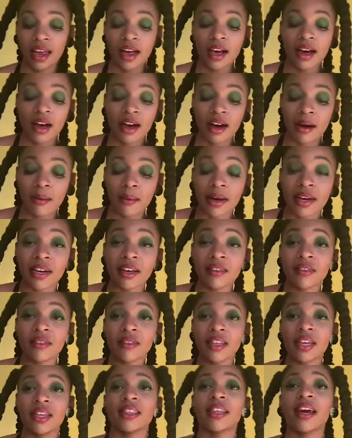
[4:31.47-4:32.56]
Another
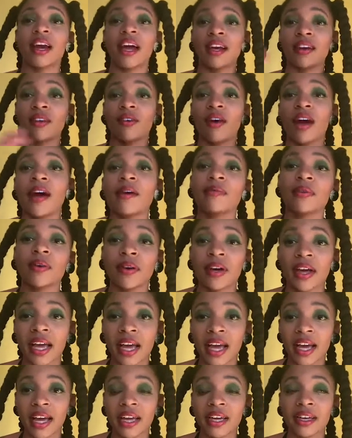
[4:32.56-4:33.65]
thing that I don't have on
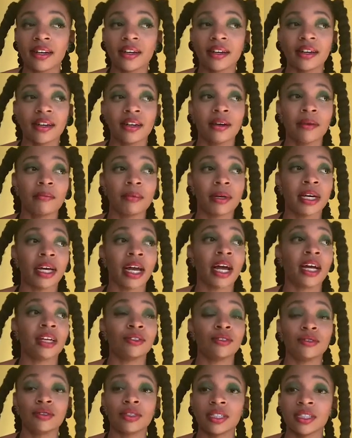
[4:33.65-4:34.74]
hand, but I
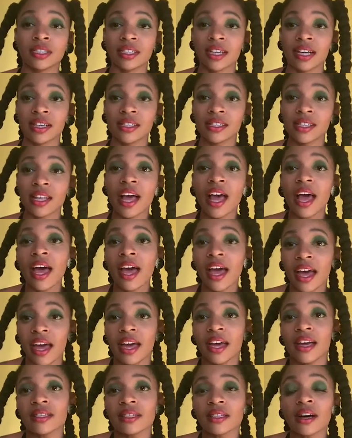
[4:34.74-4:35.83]
do suggest,
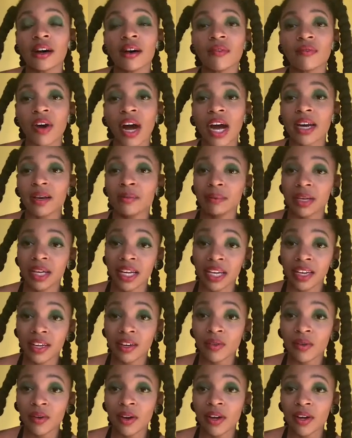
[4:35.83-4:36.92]
is vitamin E
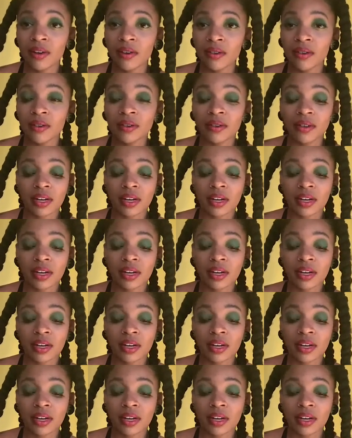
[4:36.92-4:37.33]
oil.